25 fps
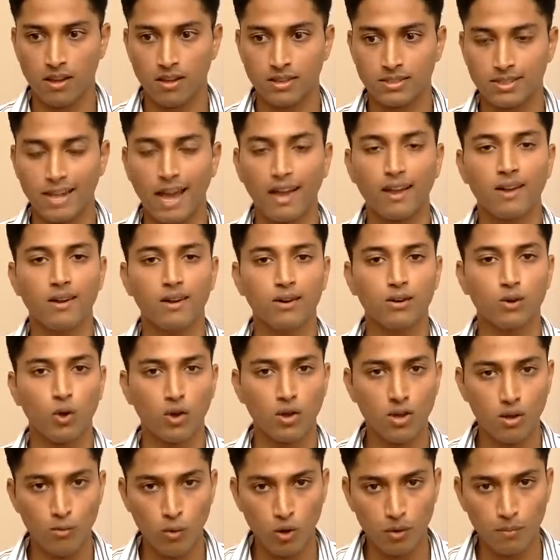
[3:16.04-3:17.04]

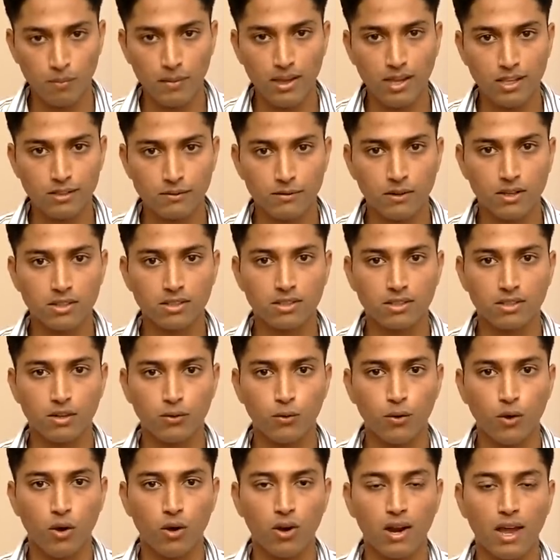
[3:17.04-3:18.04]
Talking about mains, first
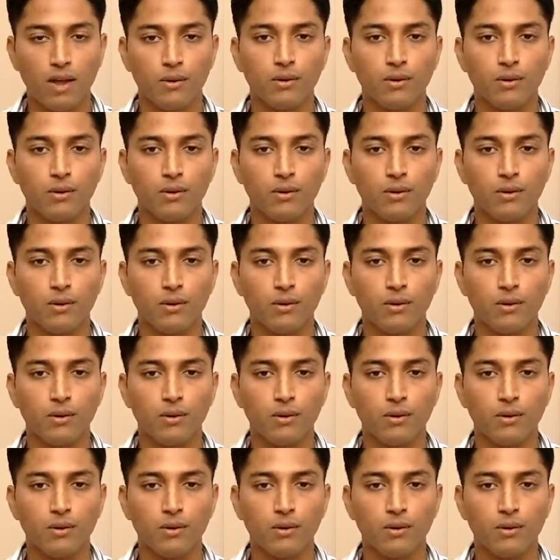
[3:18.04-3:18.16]
of all,